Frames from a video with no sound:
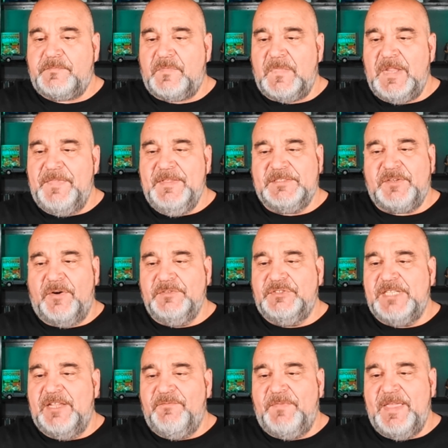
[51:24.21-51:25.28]
And that stars
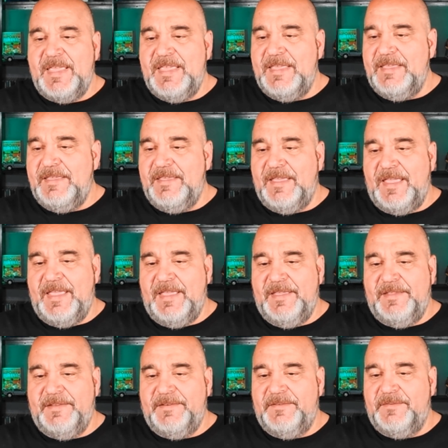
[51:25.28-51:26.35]
Jeff Fahey
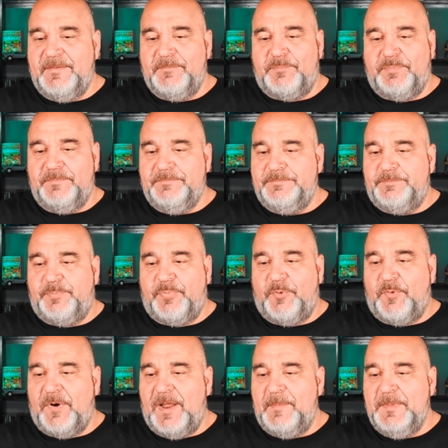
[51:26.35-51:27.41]
and
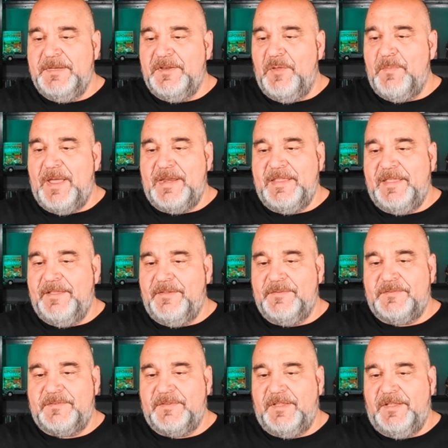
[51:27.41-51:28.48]
probably nobody
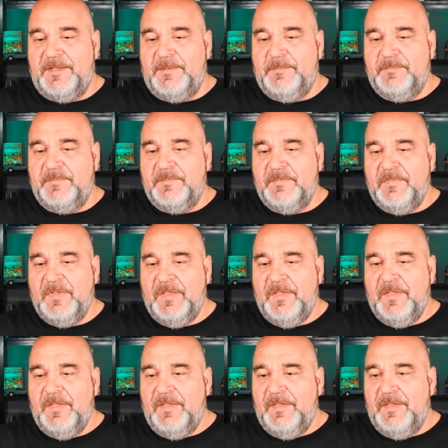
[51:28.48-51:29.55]
else. I
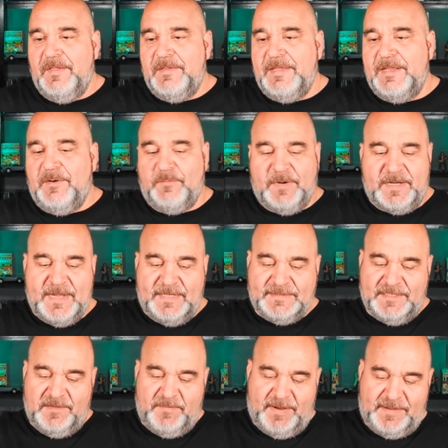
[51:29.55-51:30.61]
don't recognize
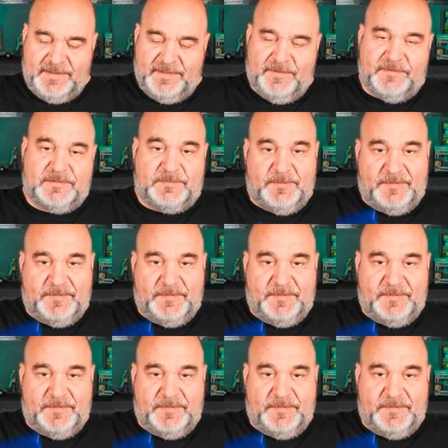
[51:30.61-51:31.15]
anybody else, but